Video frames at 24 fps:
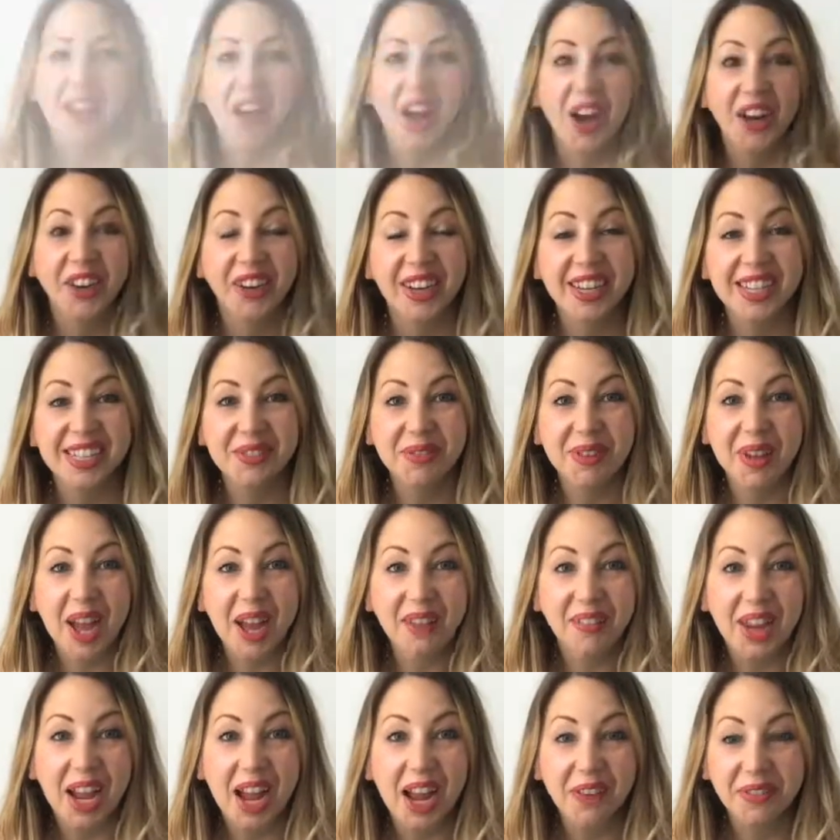All right, so we
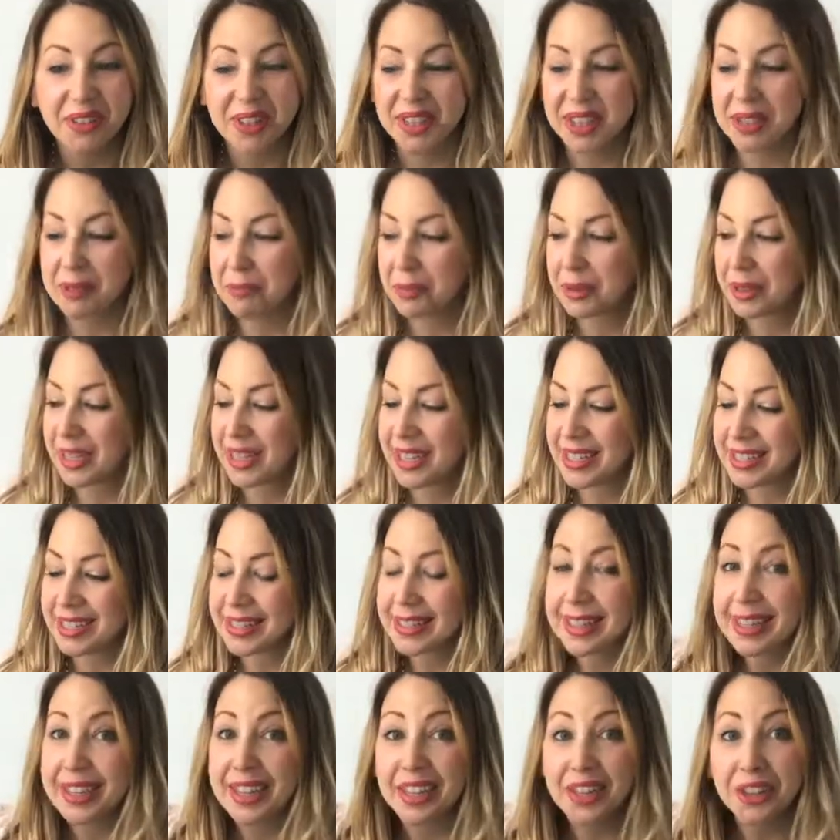have everything planted
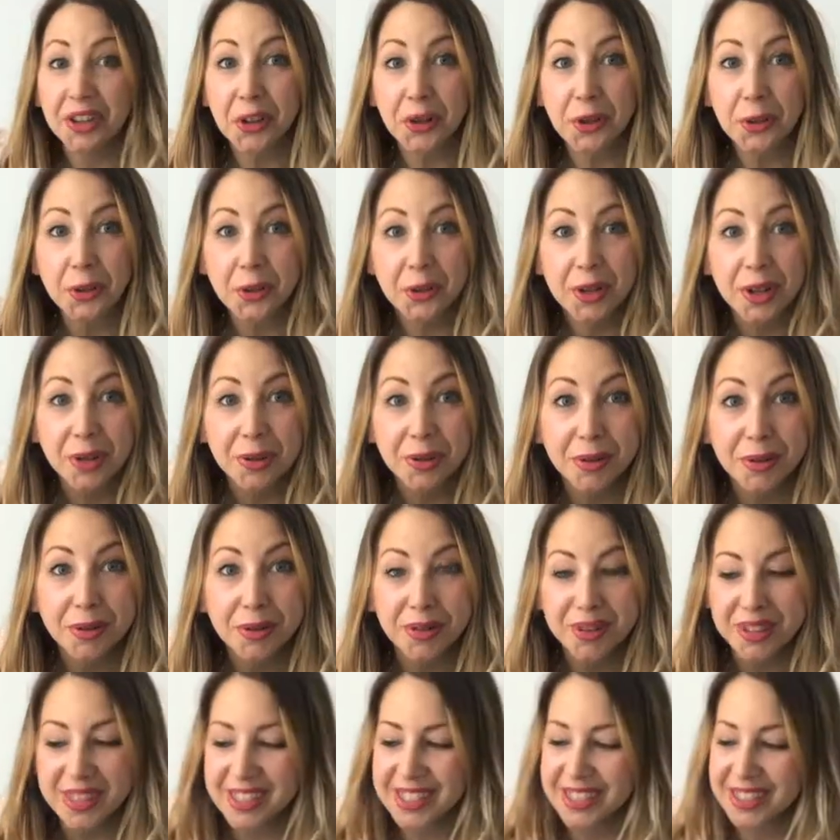and look how
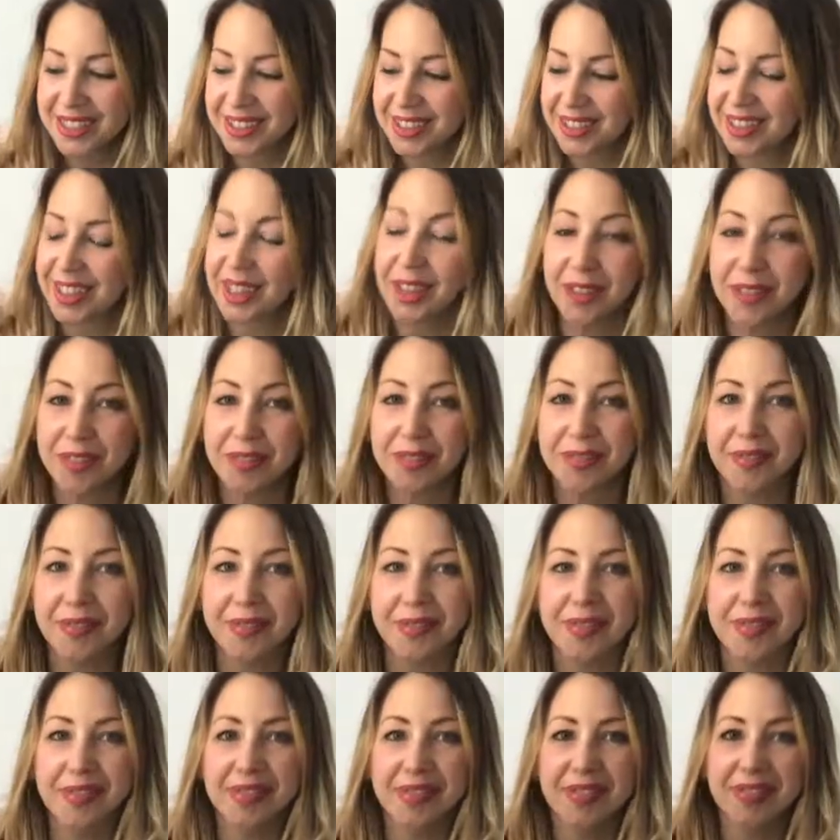cool this turned out.
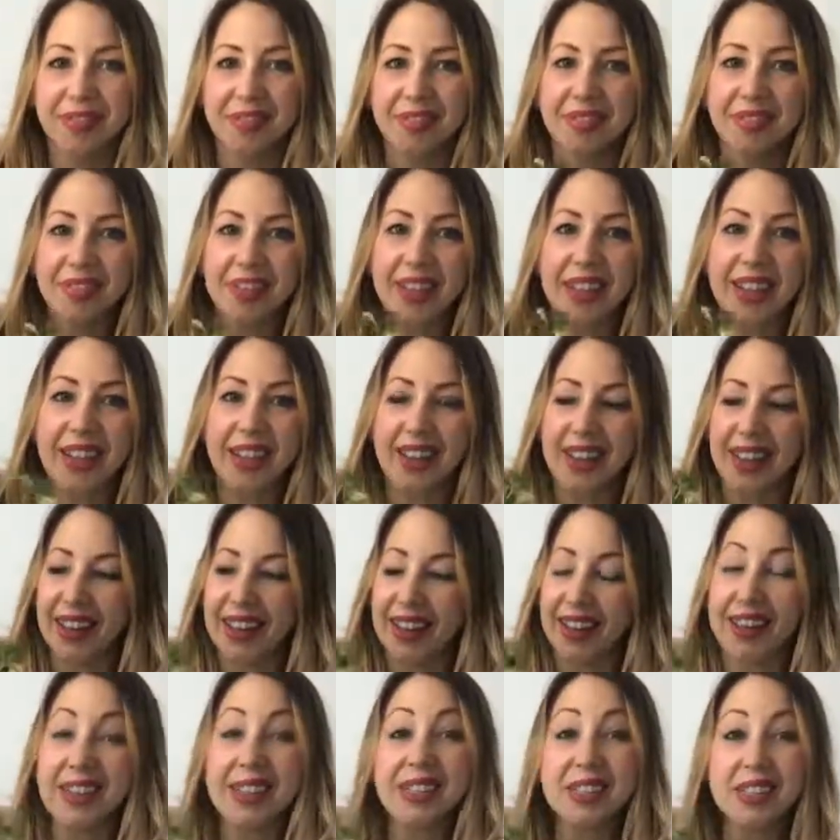
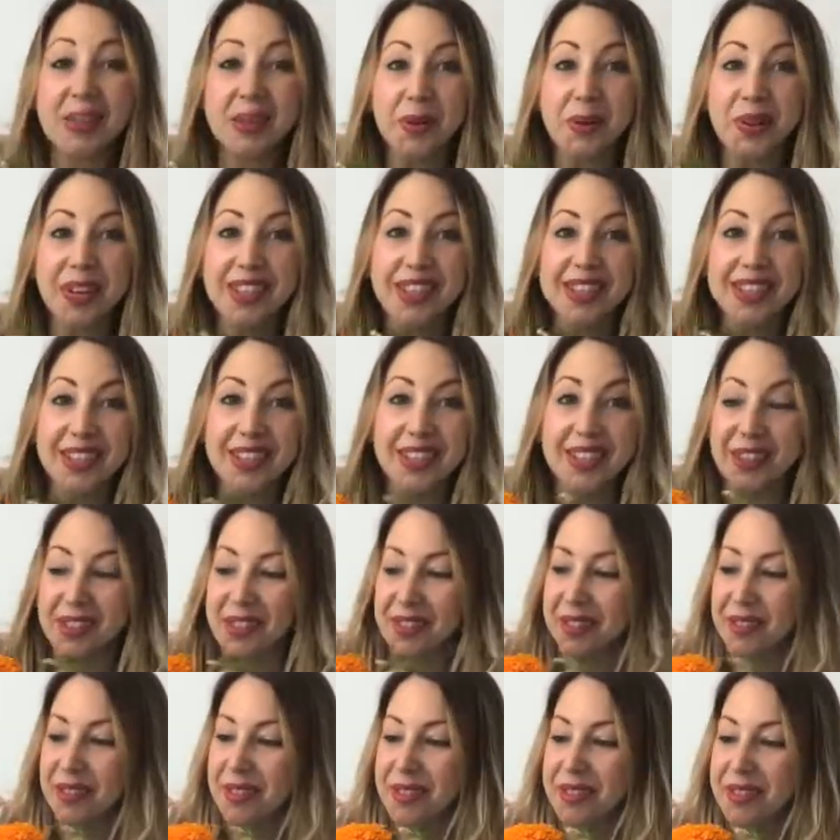And so easy to
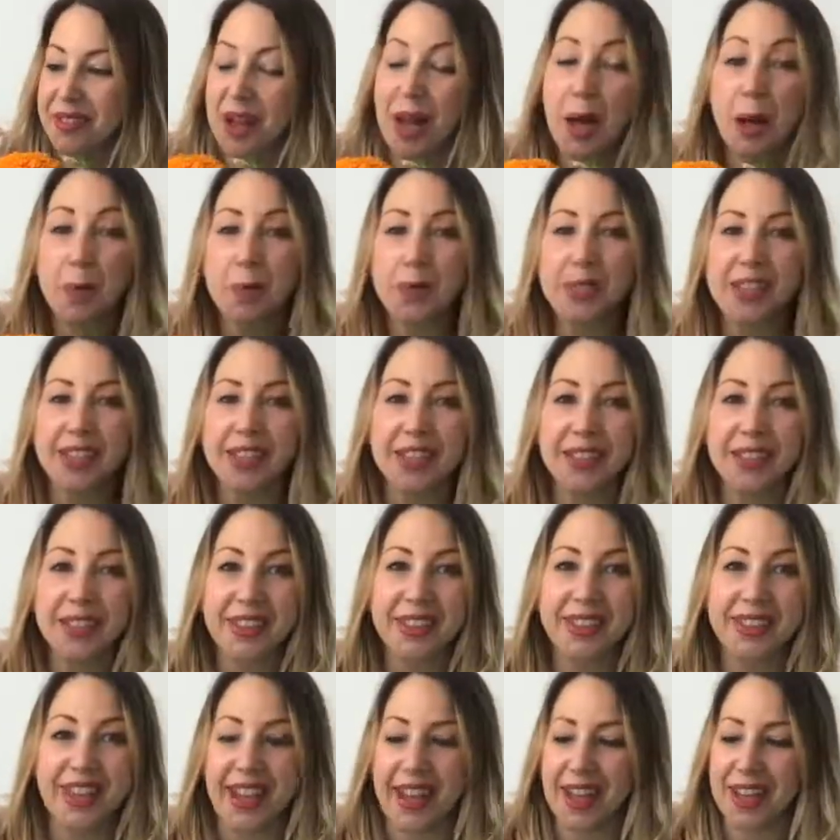do,
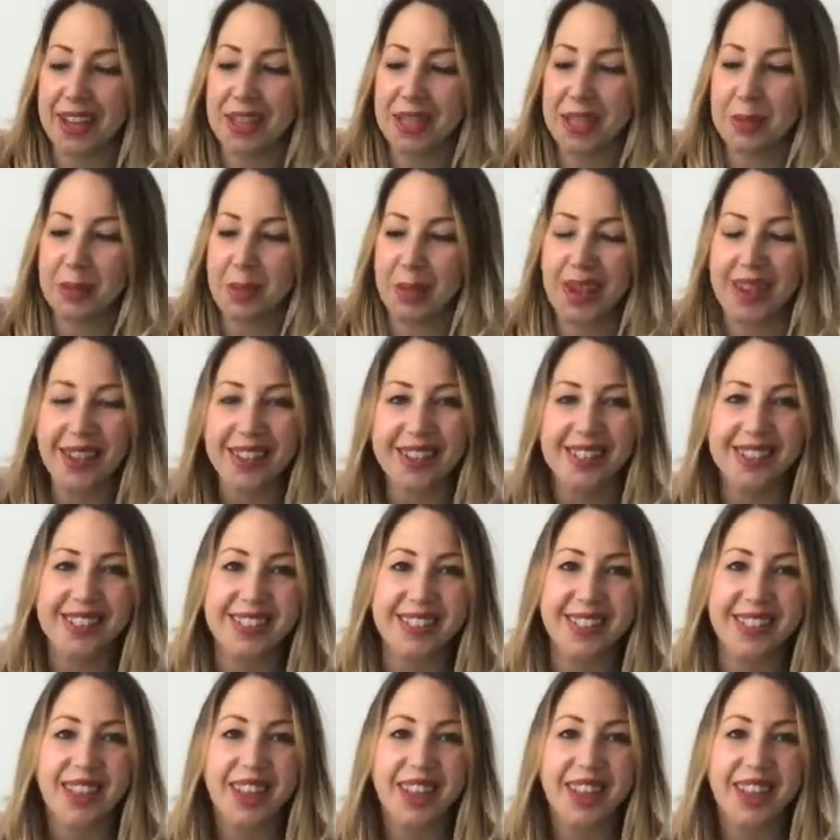upcycling at its best.